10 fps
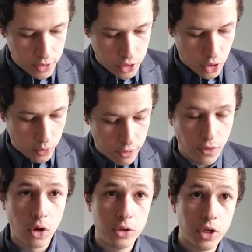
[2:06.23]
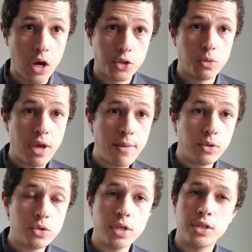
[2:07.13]
So if all dogs are
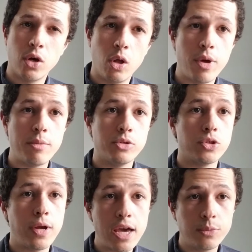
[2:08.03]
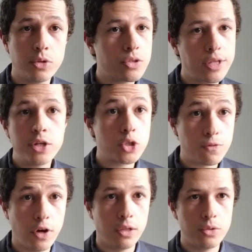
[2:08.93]
mammals and all mammals are animals, then it just
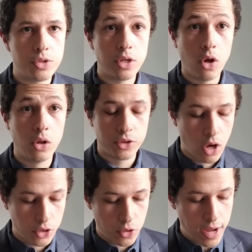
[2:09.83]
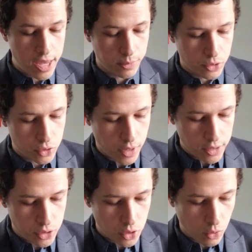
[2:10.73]
follows that all dogs are animals, right?
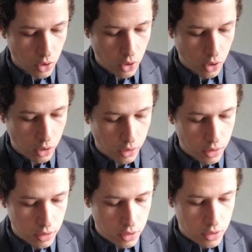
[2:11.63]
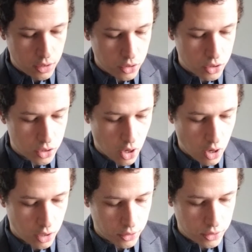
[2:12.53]
So all
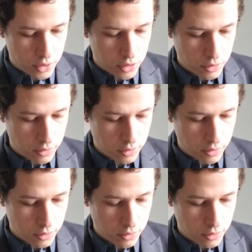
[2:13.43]
dogs